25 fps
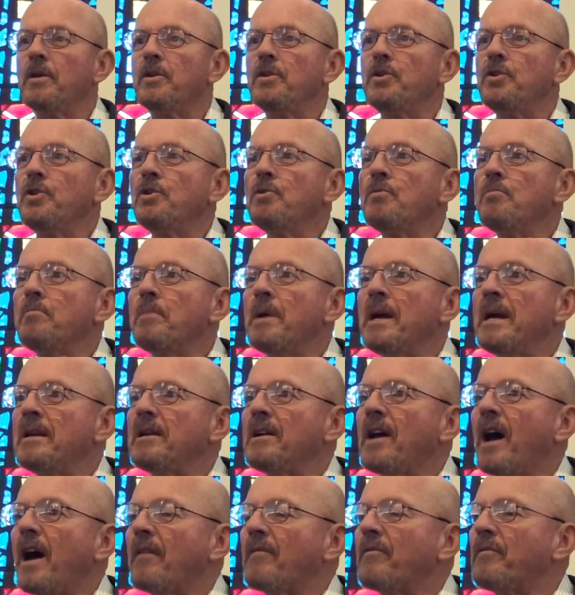You may
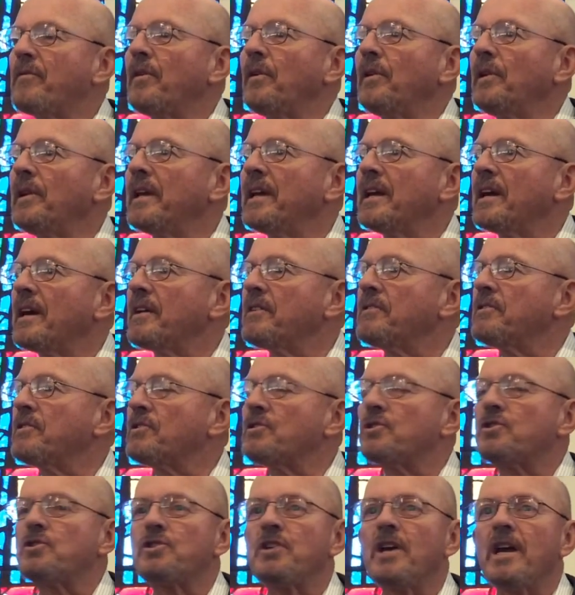not fully
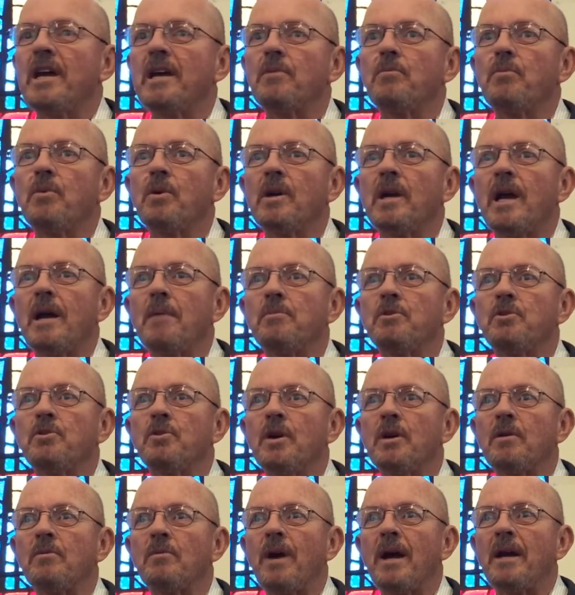understand what I'm
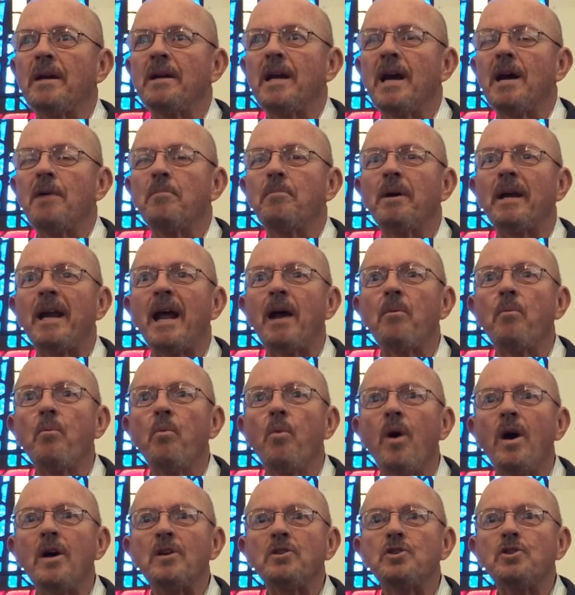doing right now, but I
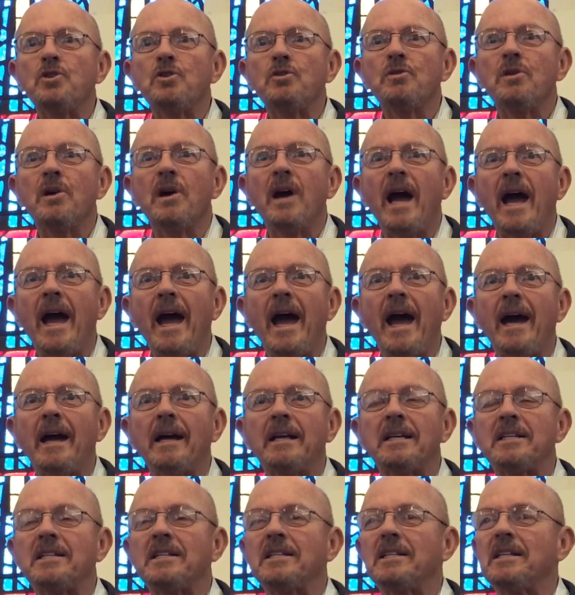want you to act